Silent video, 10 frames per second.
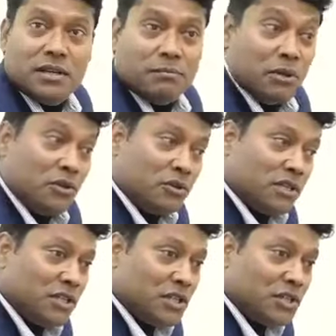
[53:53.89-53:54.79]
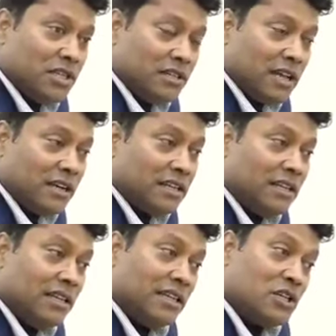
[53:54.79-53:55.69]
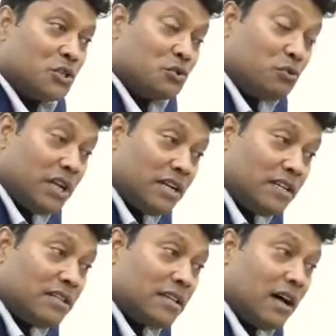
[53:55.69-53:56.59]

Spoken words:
because it is seen that students